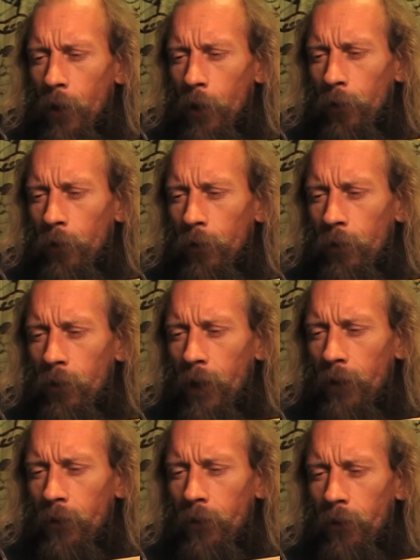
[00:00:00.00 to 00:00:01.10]
those of
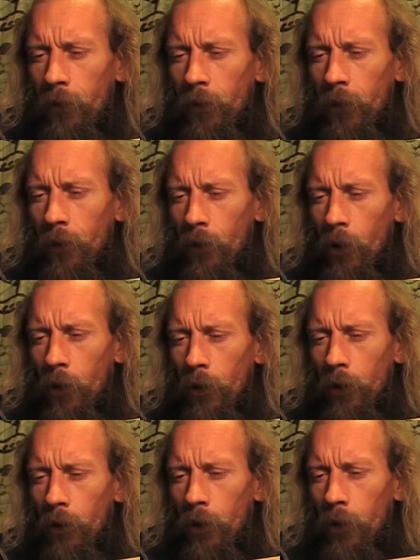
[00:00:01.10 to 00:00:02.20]
Satan's synagogue,